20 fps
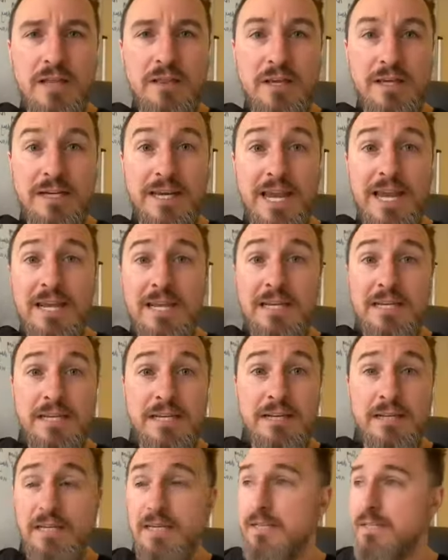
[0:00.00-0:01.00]
like, hey,
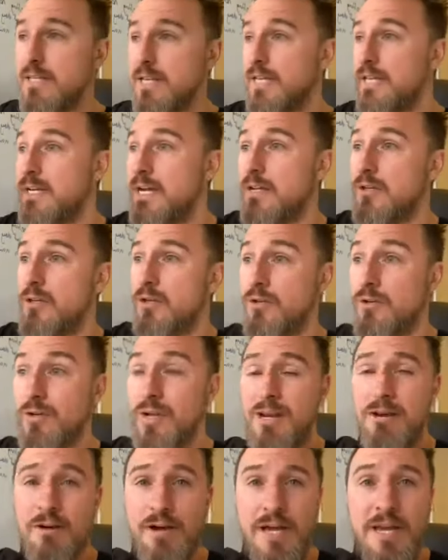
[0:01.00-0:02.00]
in our local
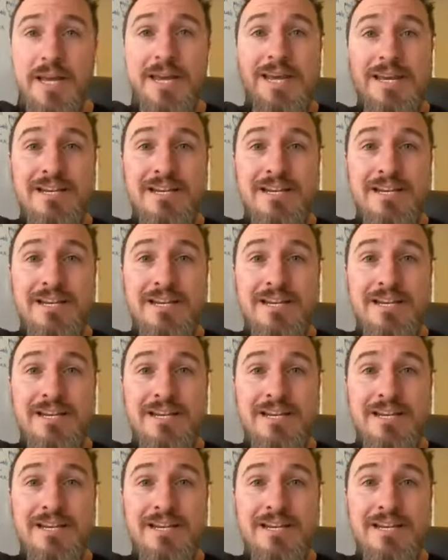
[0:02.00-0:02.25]
area,